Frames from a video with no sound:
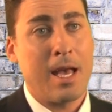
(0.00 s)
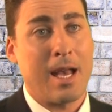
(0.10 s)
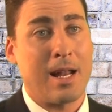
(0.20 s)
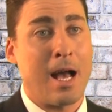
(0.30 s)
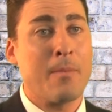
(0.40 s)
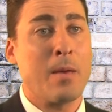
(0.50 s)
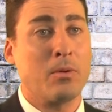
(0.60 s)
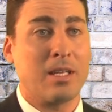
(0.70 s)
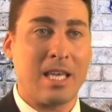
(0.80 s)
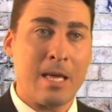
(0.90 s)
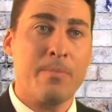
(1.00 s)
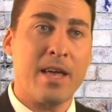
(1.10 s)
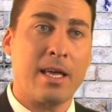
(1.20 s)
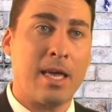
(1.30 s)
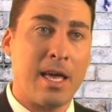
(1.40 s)
and I'm able to keep
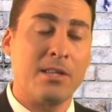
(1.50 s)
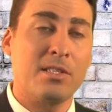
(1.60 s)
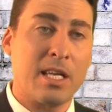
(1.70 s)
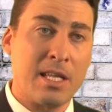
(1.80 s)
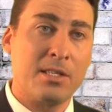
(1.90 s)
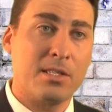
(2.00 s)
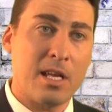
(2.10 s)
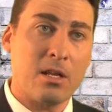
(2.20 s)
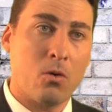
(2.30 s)
that case in state